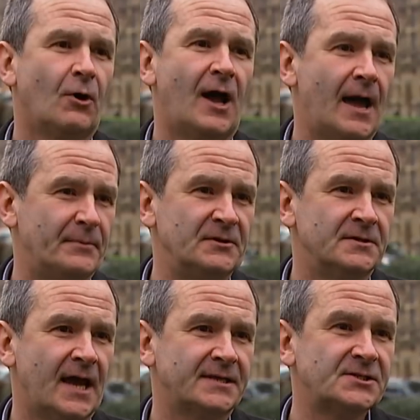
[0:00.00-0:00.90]
of what
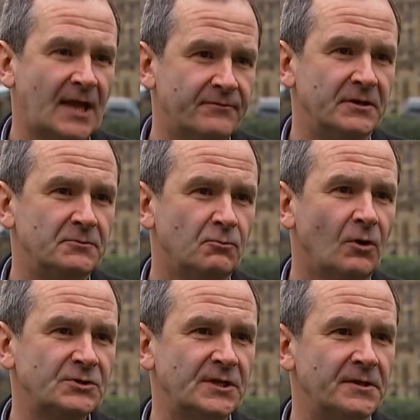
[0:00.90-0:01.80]
happened at Stafford
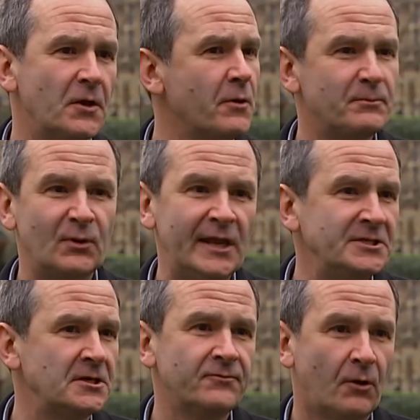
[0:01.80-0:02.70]
was that there were
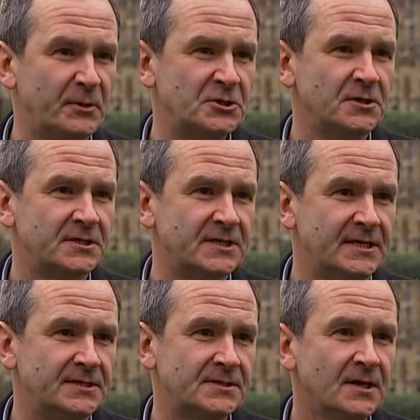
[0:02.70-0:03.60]
plenty of
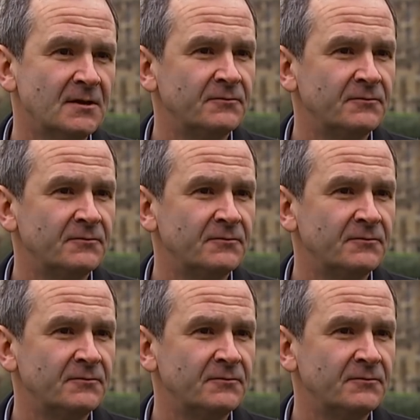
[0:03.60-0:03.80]
opportunities